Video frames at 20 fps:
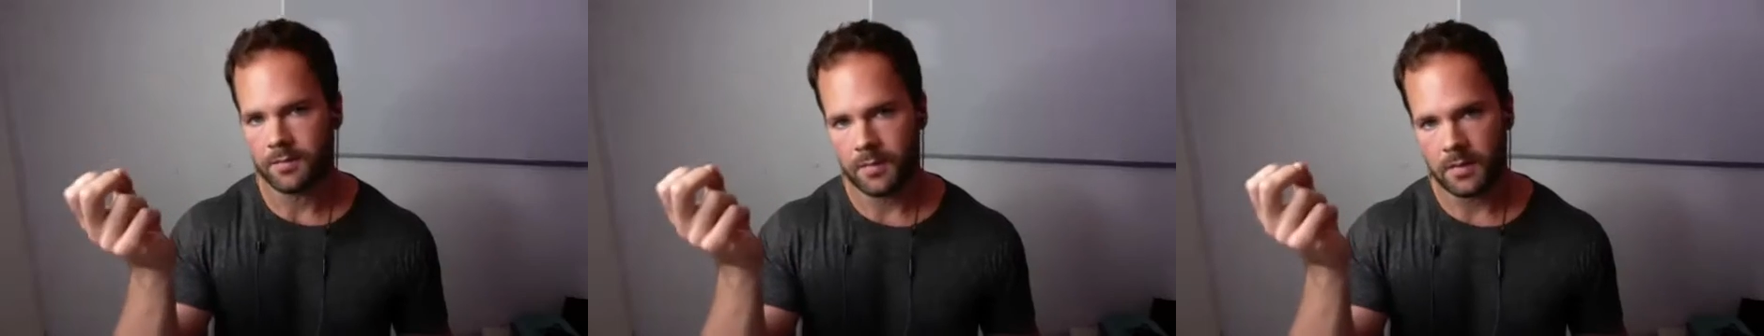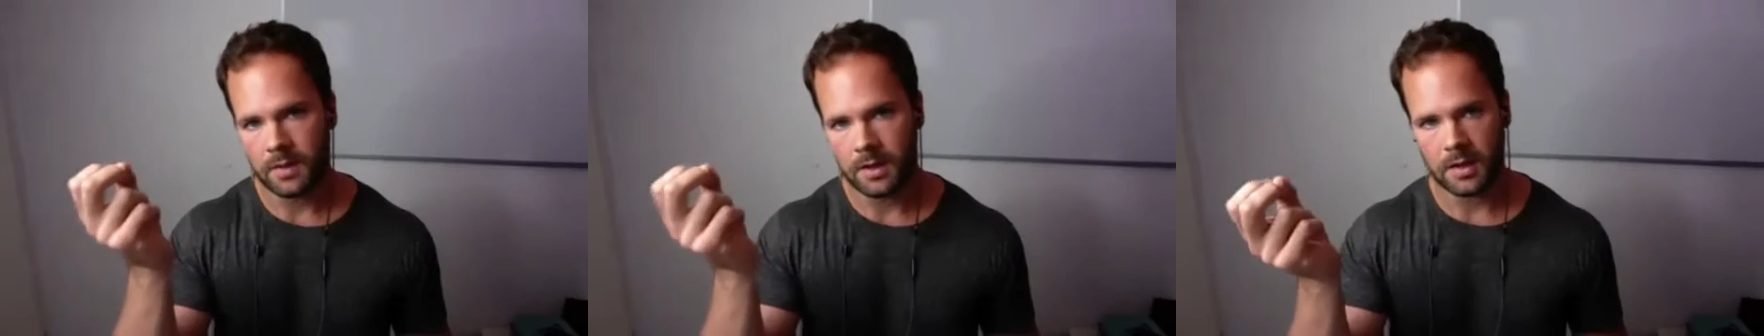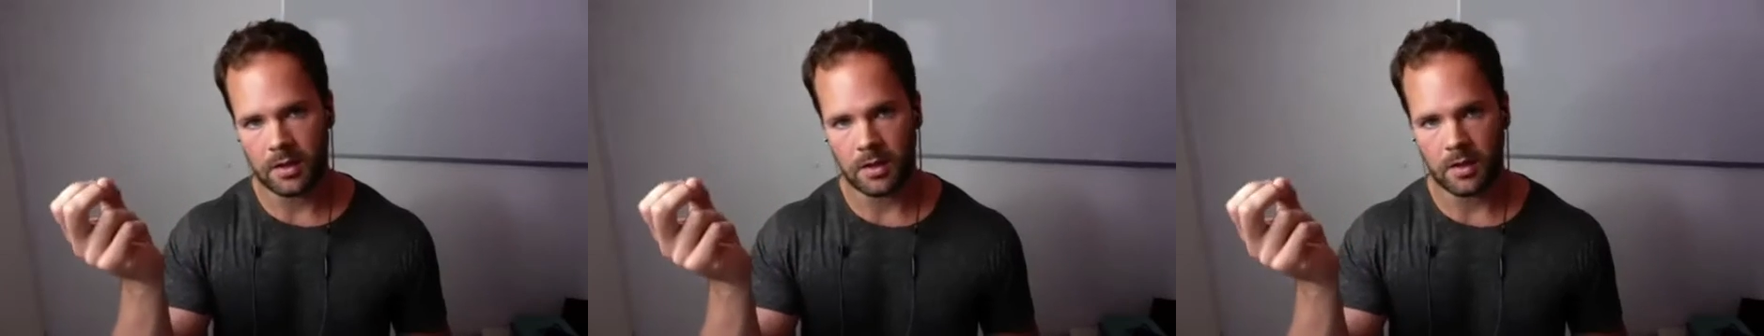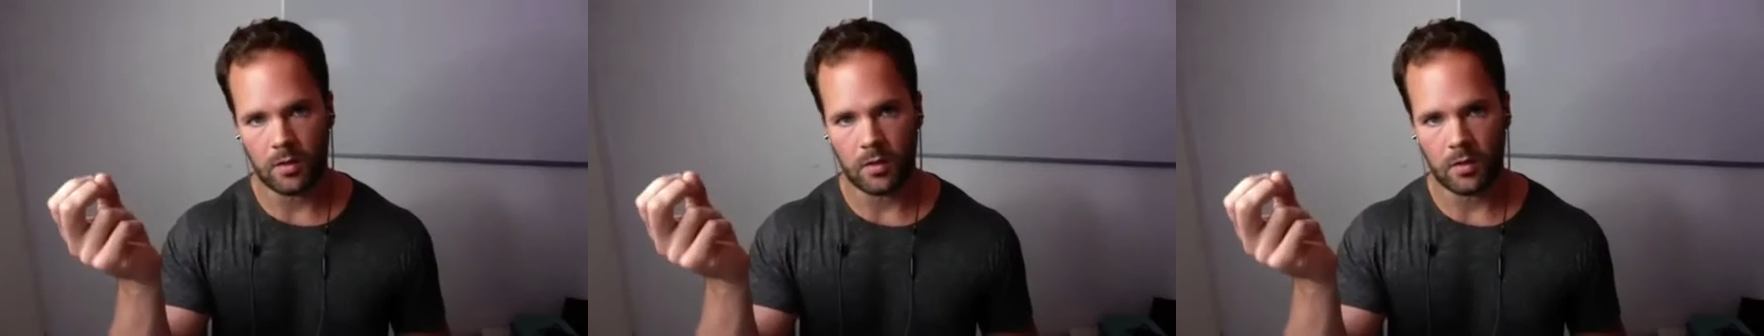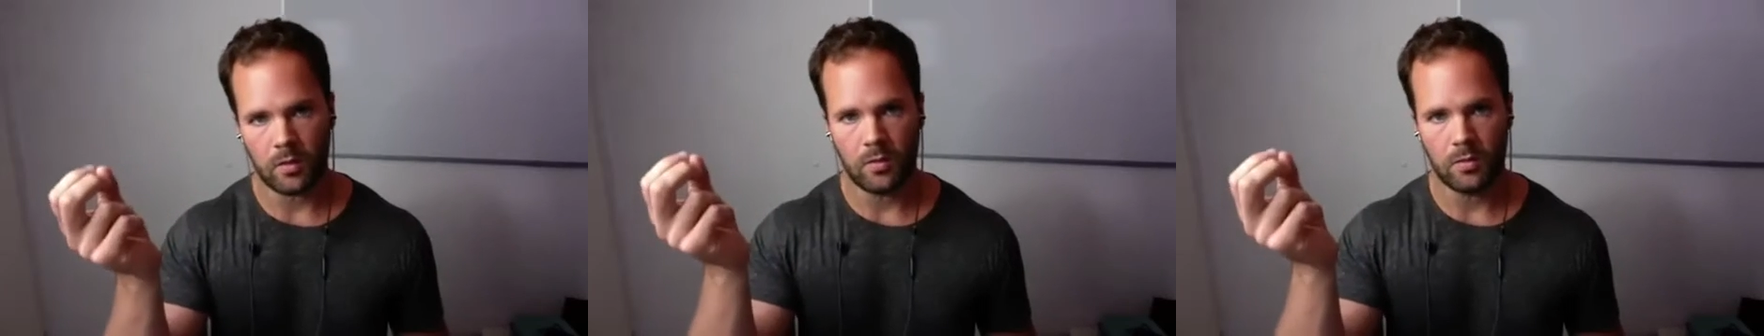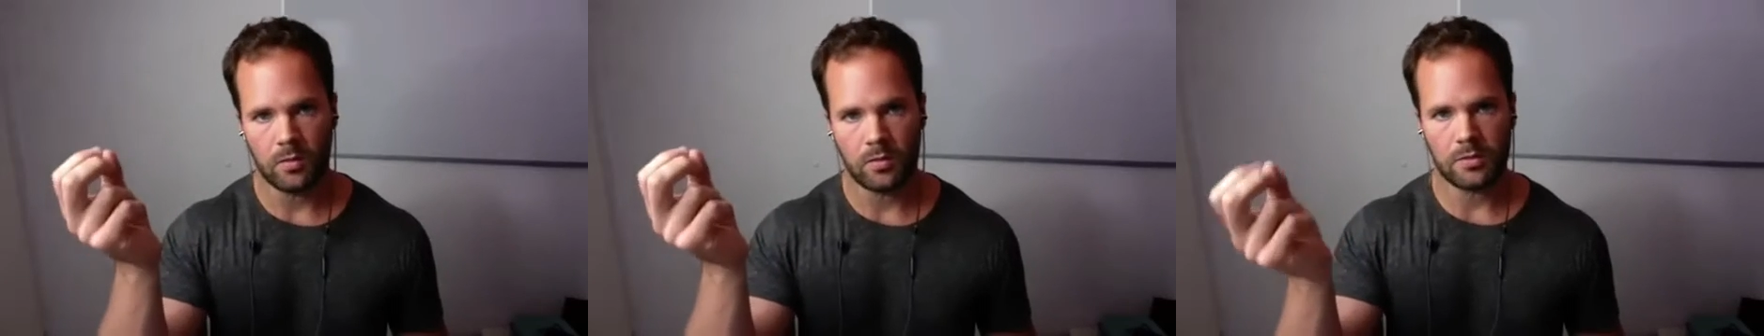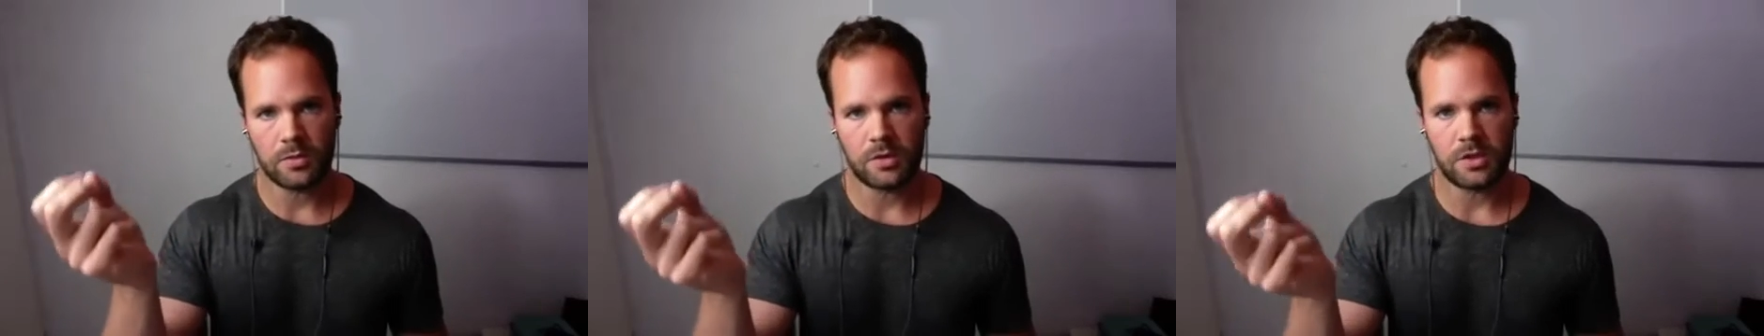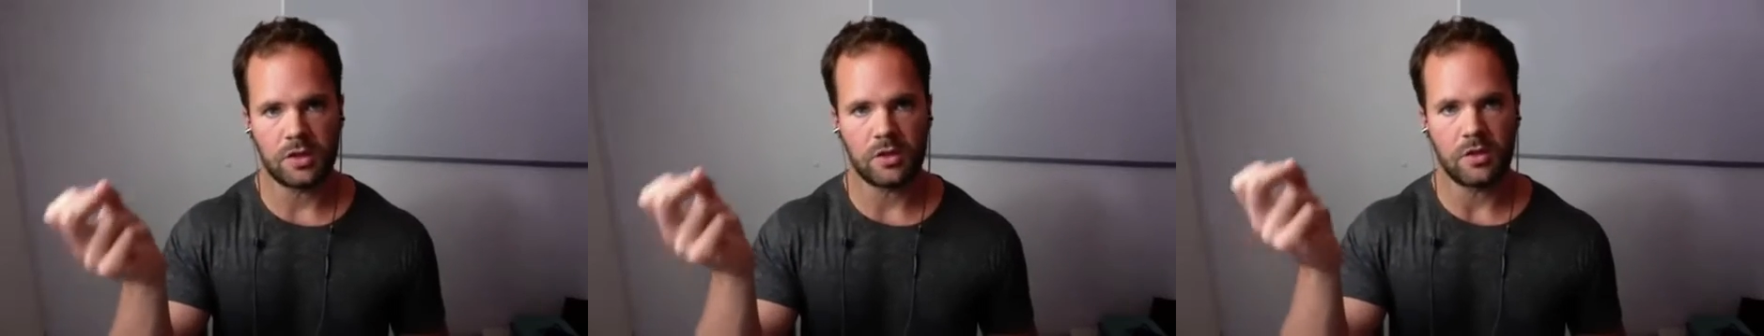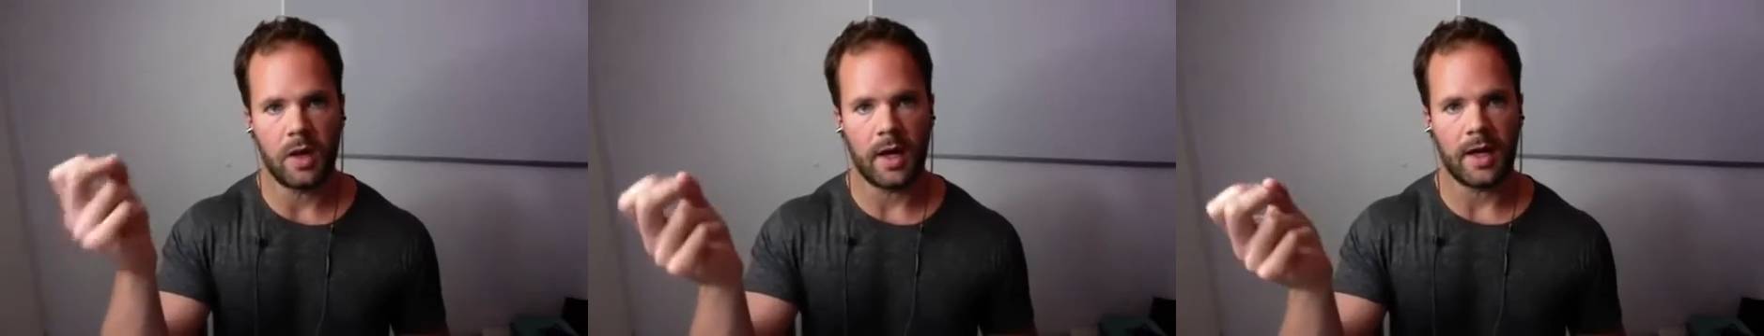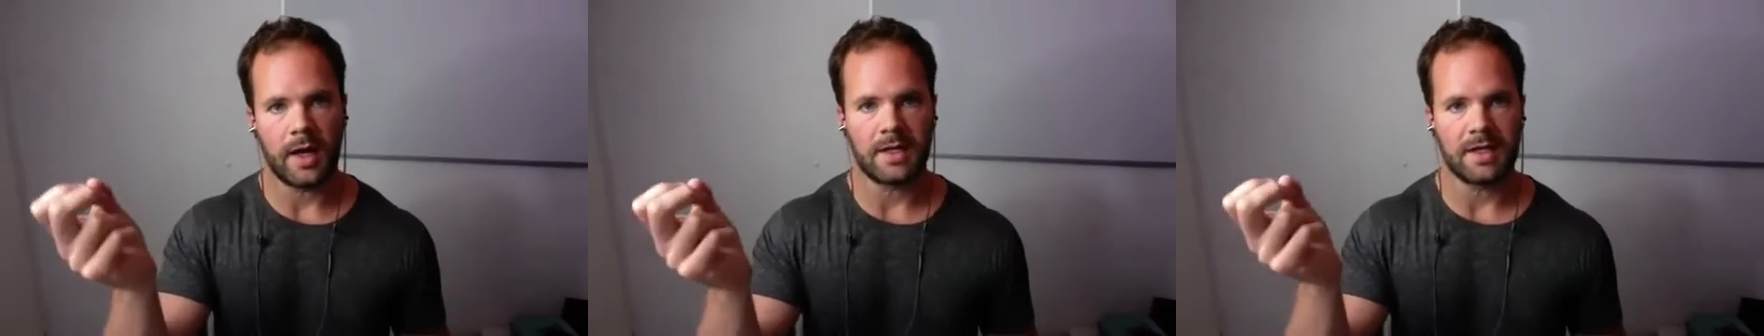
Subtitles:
Do I